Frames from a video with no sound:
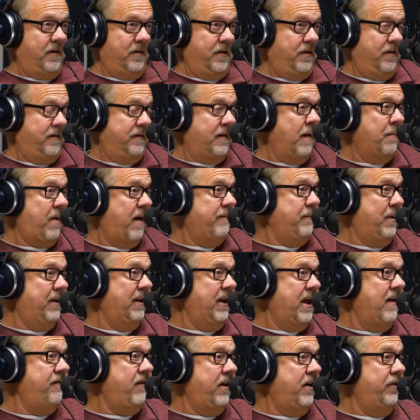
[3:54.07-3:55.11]
some have been
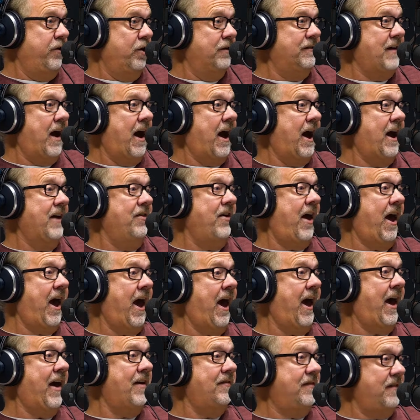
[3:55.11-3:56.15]
giving their tithe
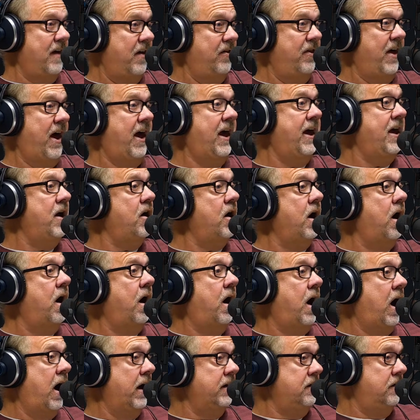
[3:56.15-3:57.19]
as they
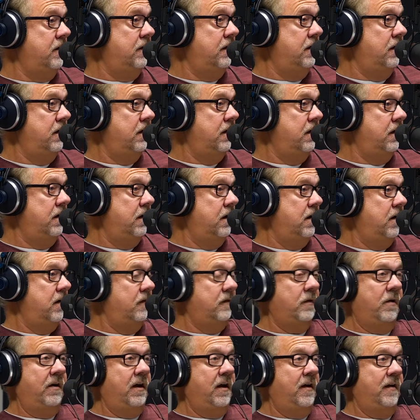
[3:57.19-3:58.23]
ought.
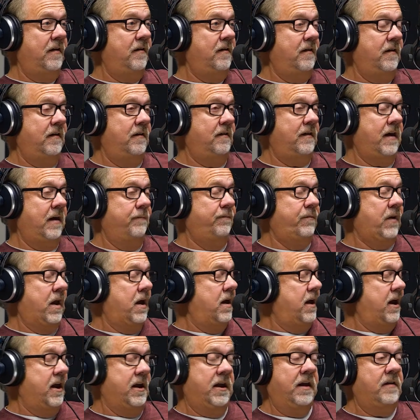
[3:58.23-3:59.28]
So it said,
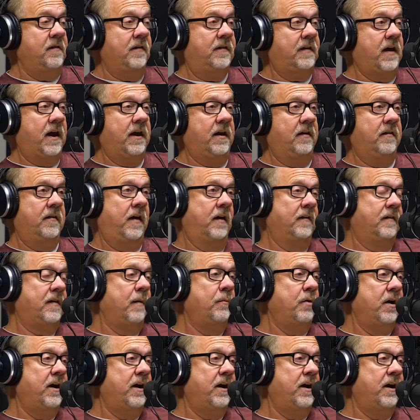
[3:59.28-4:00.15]
he didn't say, and some are